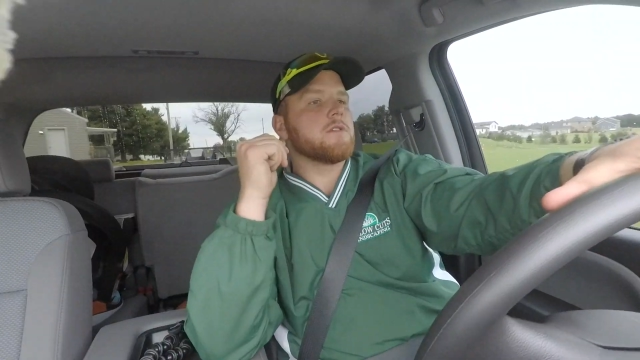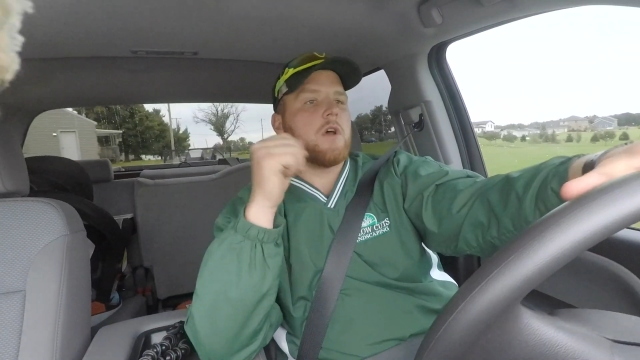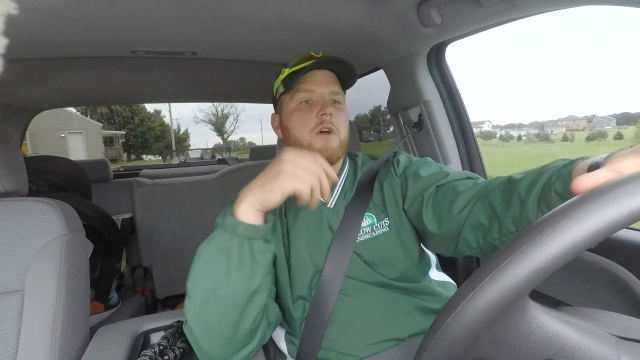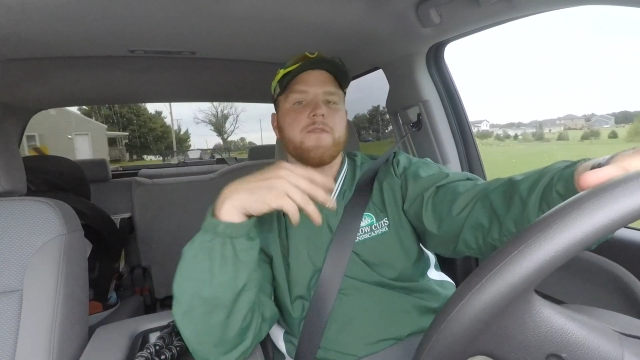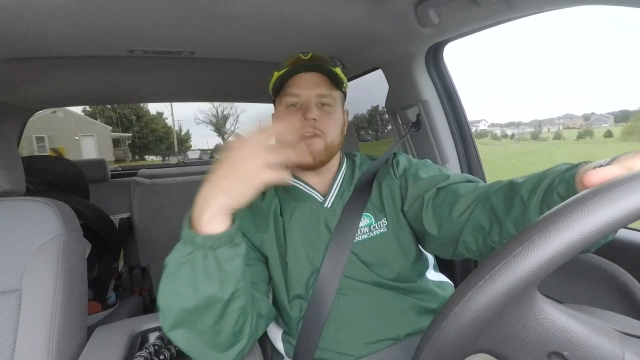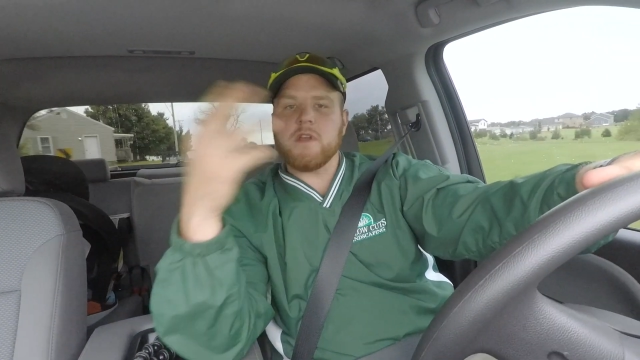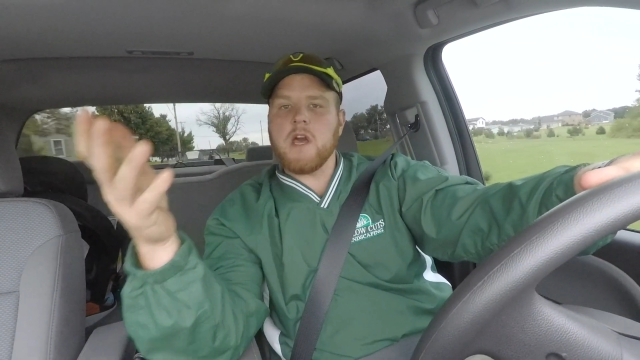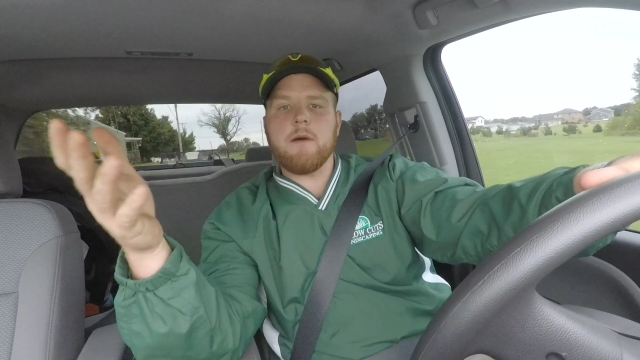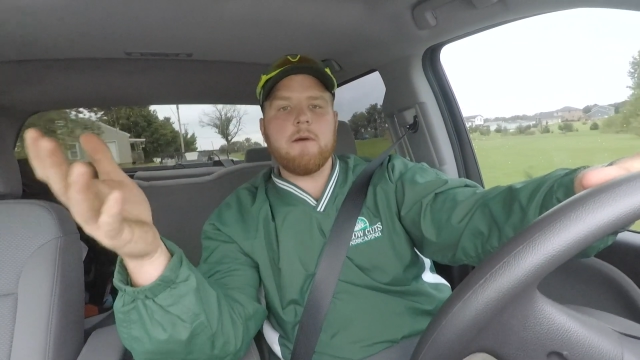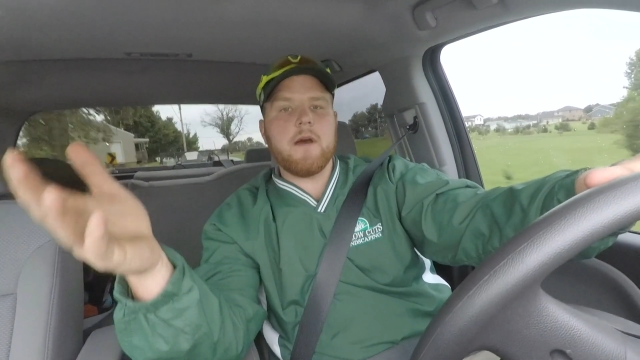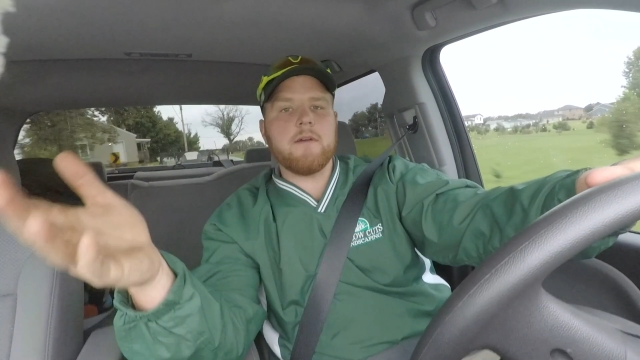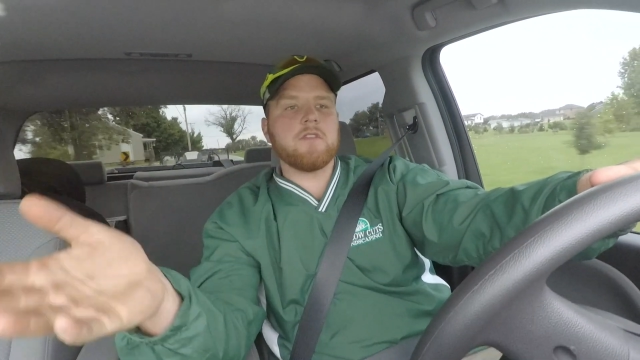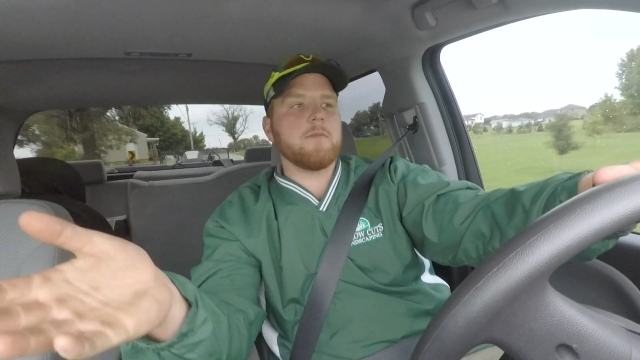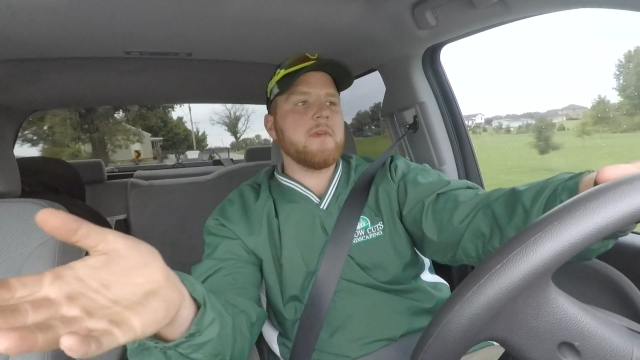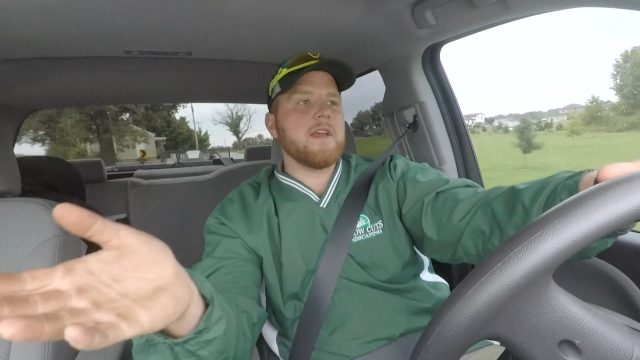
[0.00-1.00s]
So if you come
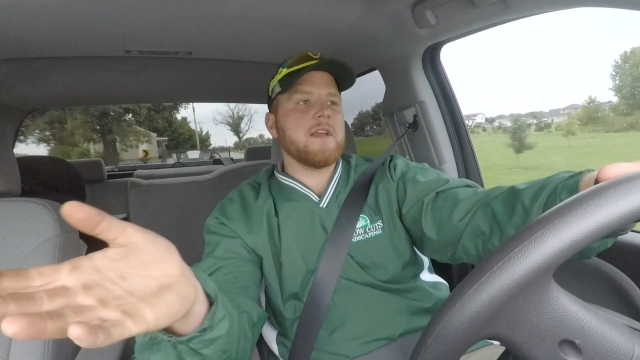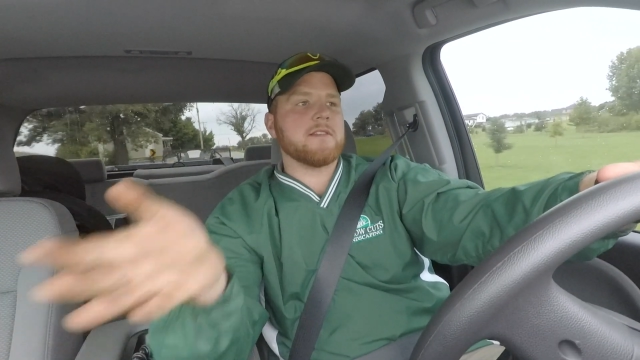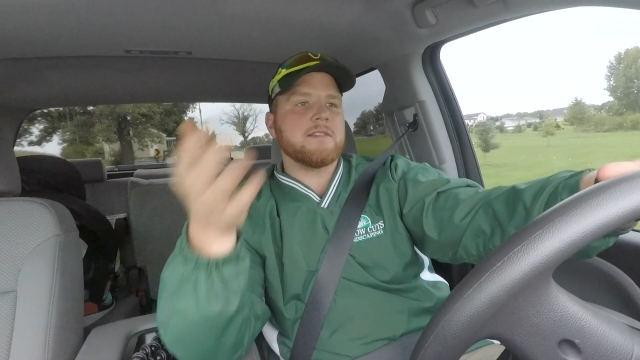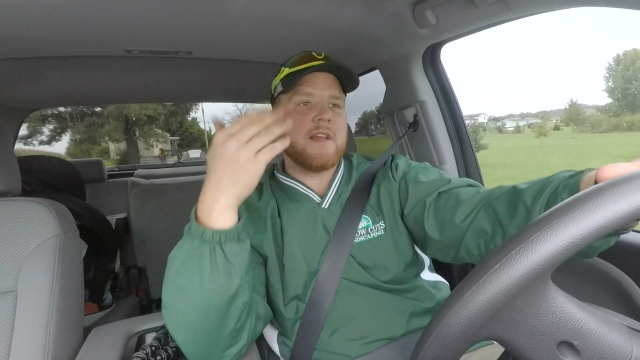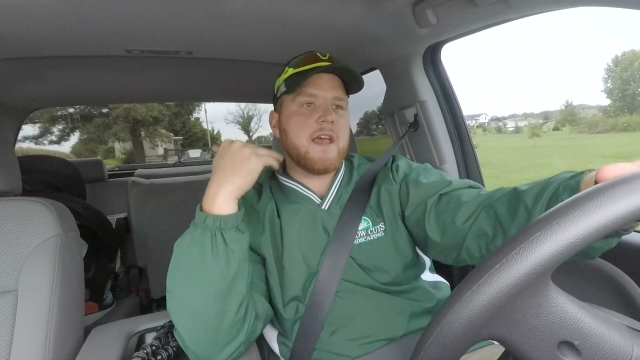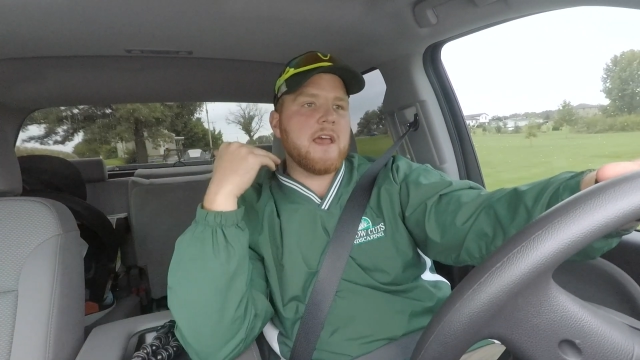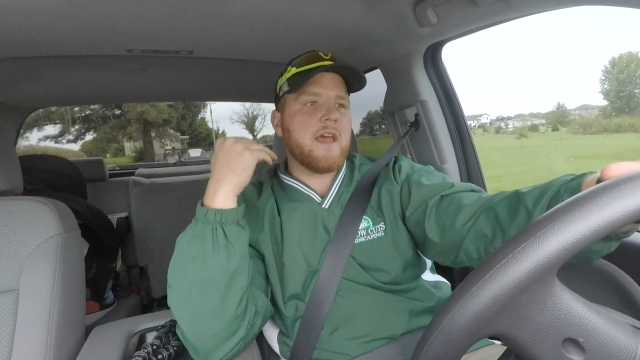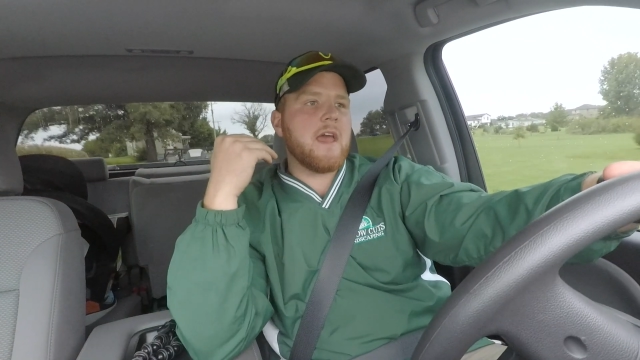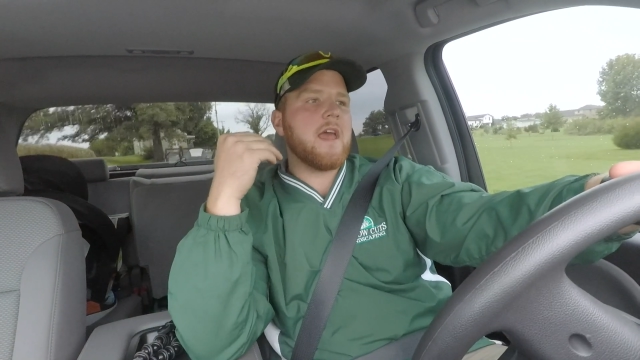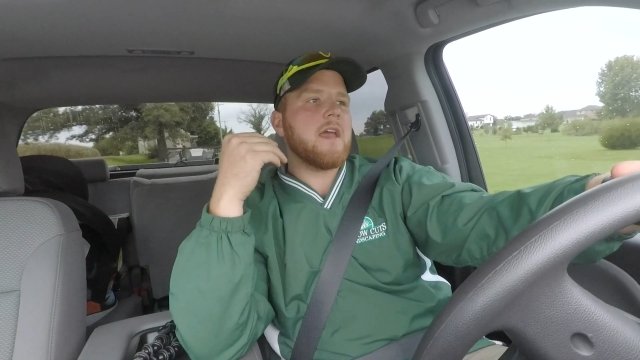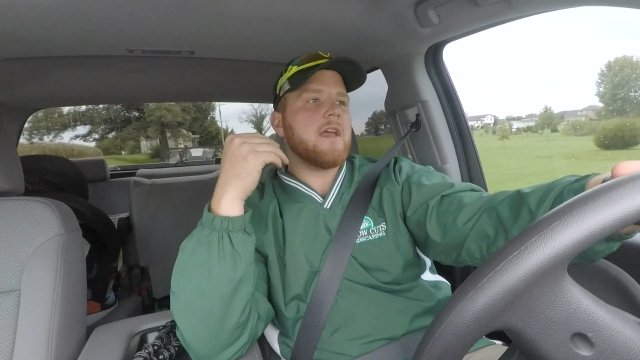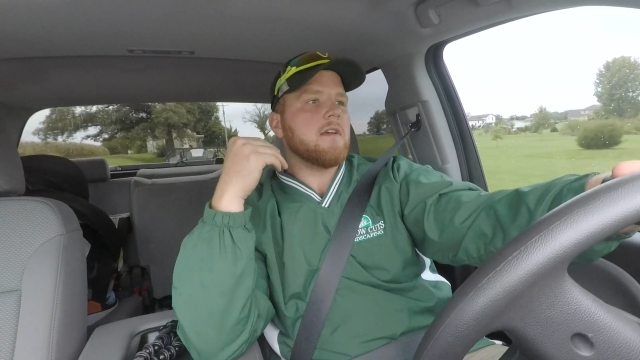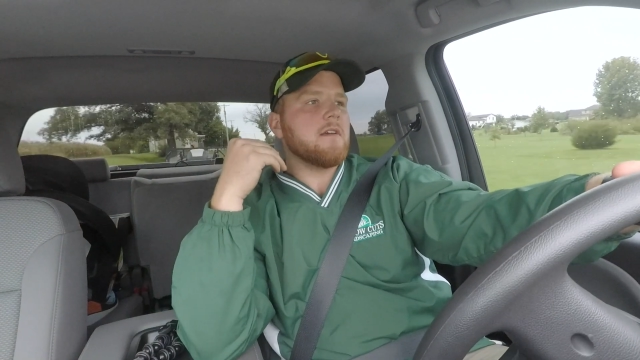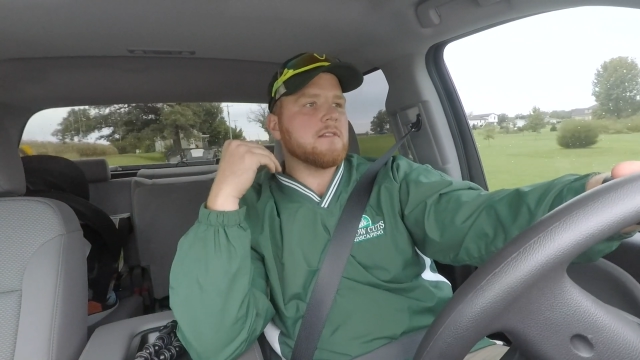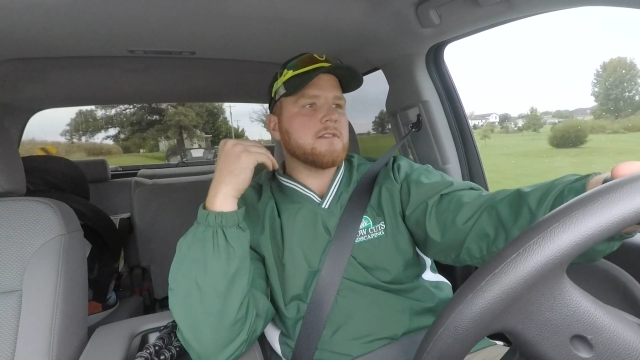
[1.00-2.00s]
up to me and say,
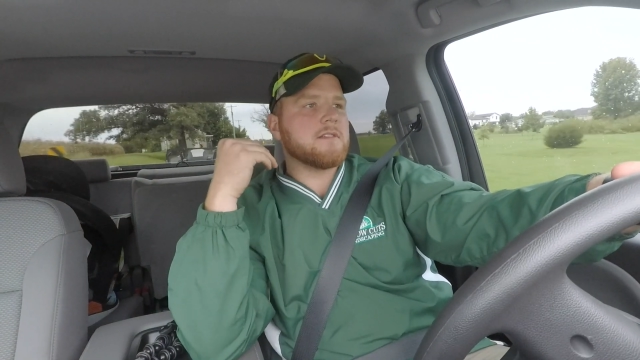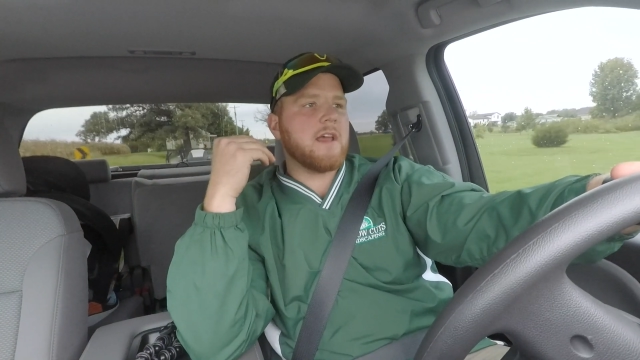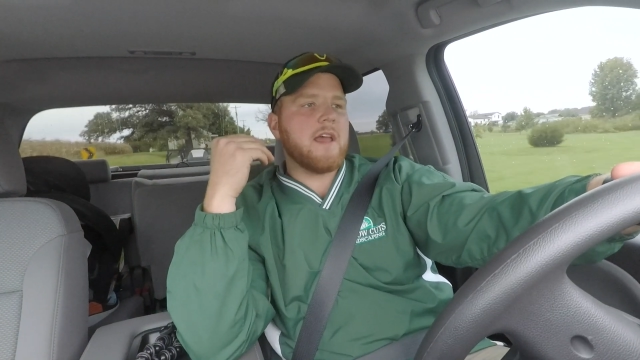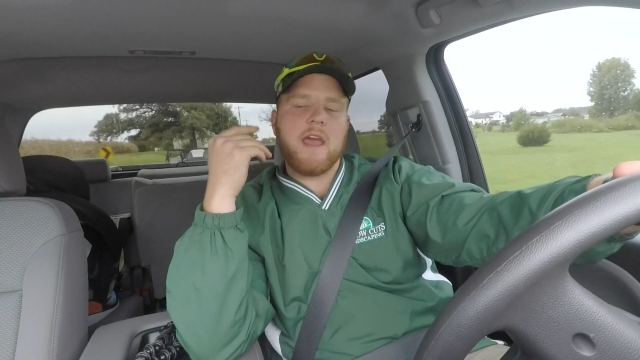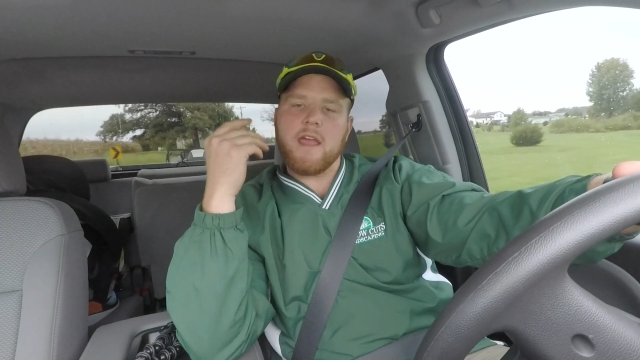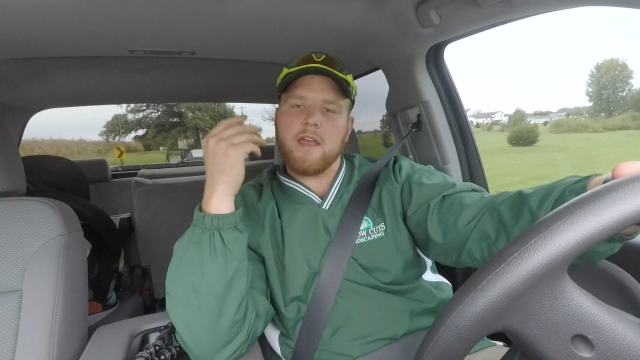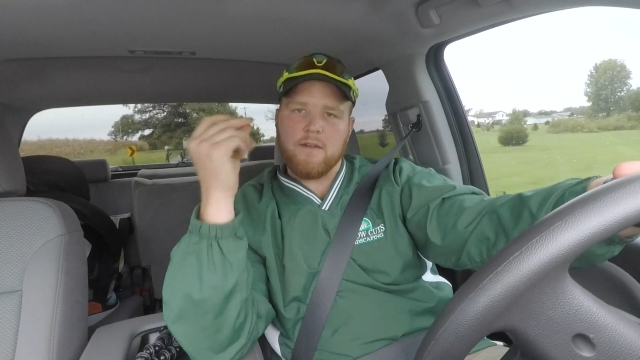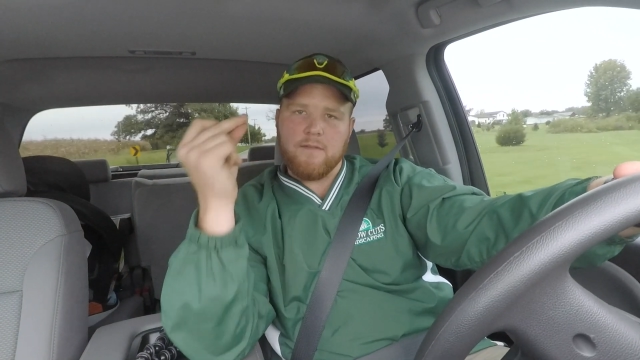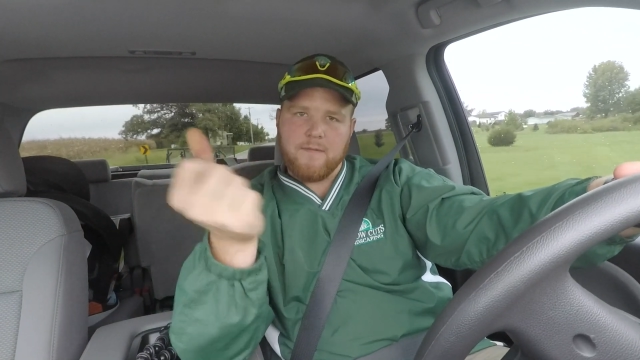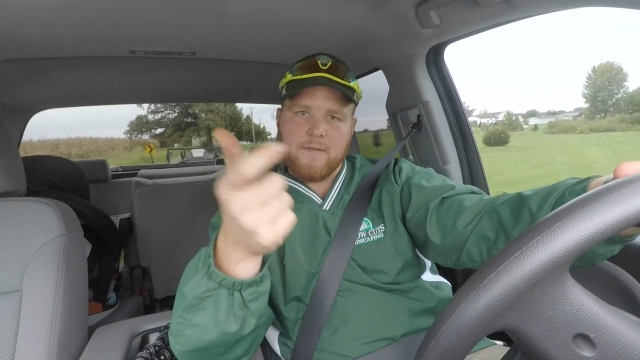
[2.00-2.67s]
hey,